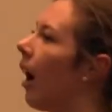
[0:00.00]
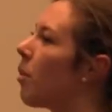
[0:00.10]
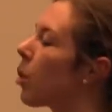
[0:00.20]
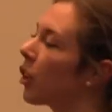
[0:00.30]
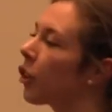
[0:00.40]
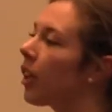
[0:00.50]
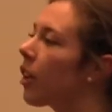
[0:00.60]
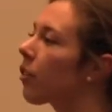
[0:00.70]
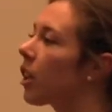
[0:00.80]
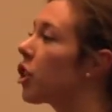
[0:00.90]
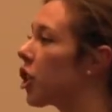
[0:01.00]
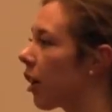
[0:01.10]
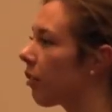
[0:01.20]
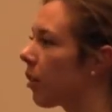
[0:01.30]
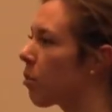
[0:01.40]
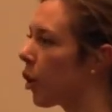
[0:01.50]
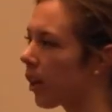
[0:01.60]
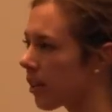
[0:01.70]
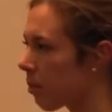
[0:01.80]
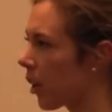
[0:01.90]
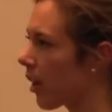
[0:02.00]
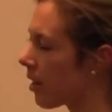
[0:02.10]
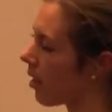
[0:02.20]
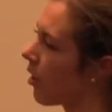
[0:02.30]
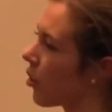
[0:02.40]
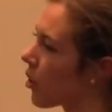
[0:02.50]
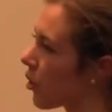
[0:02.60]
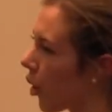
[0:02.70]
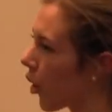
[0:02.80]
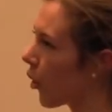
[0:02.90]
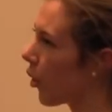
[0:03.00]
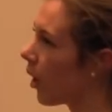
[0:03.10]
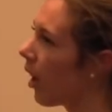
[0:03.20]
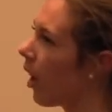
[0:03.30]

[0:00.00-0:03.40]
I'm wondering if you can share from your experience and your struggle